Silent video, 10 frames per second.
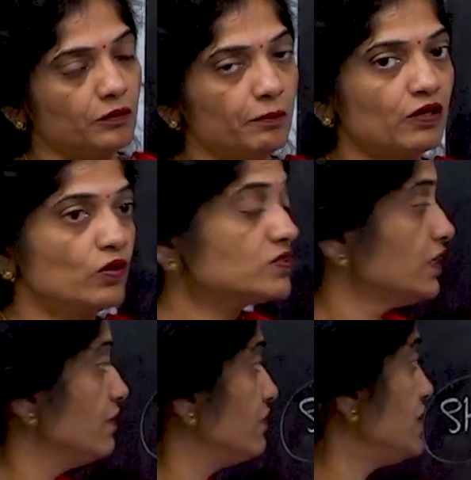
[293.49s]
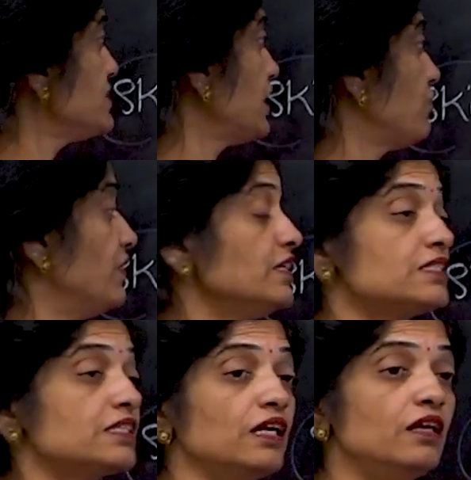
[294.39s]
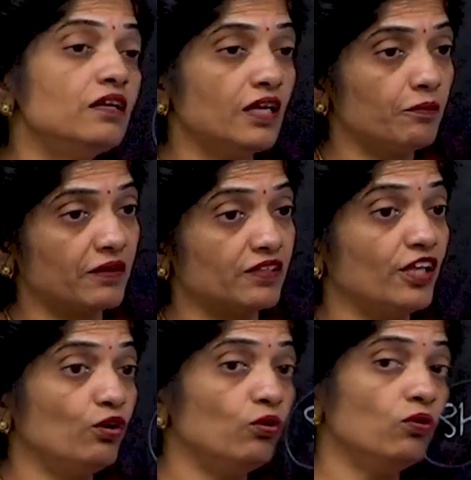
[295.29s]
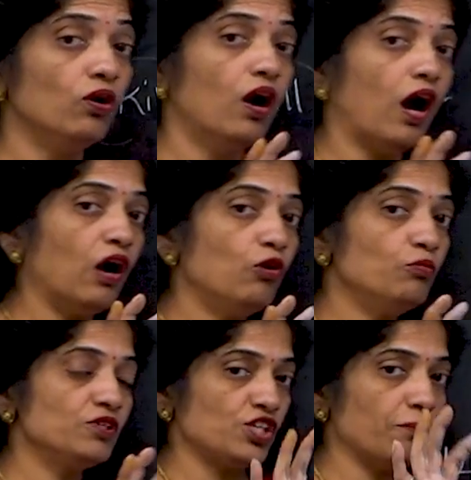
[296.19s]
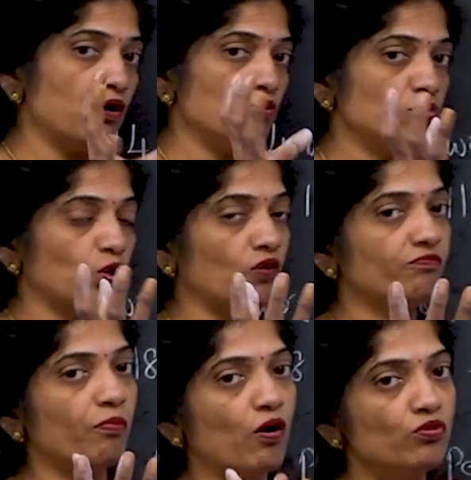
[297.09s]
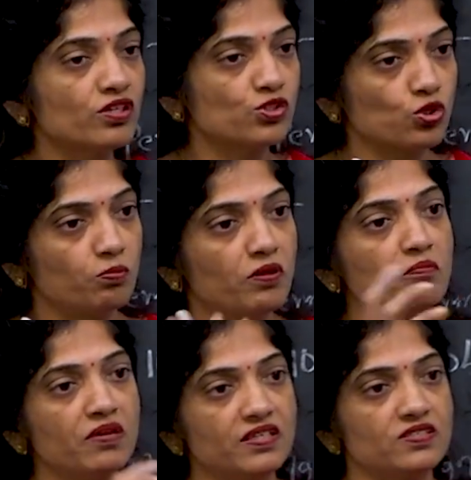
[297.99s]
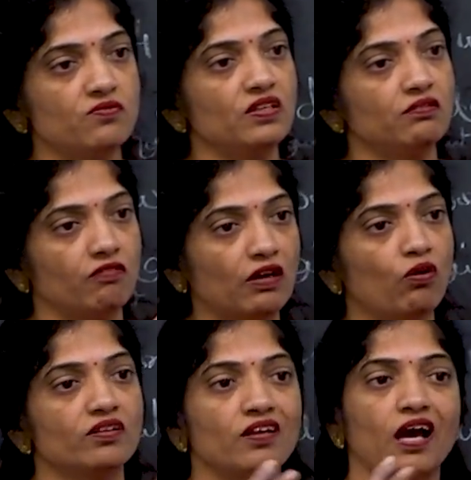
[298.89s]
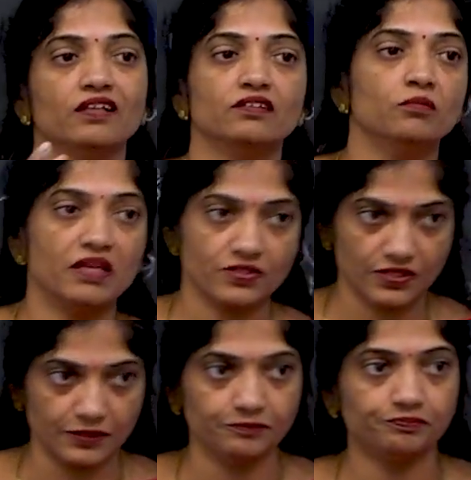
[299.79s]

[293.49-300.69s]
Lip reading: because these are very skilled labor. They know how much amount of powder should be mixed with one or the other medicine,